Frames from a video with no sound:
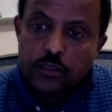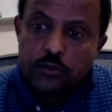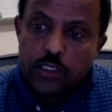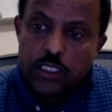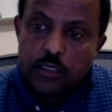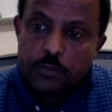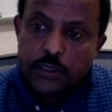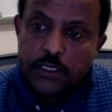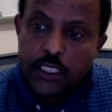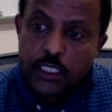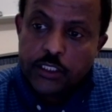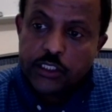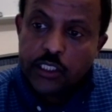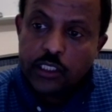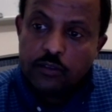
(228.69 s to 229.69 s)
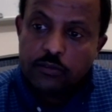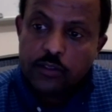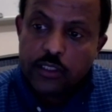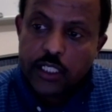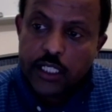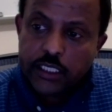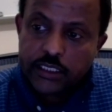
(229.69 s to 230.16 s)
with the potential for
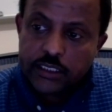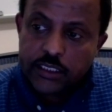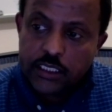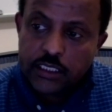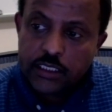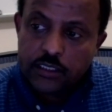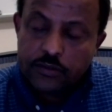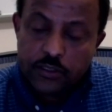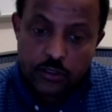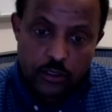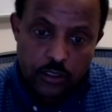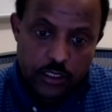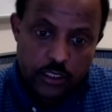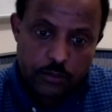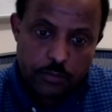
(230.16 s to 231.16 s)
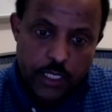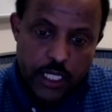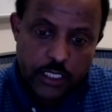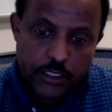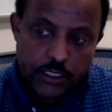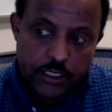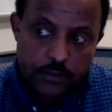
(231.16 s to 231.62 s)
excessive soil
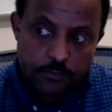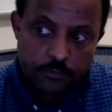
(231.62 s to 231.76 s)
compaction,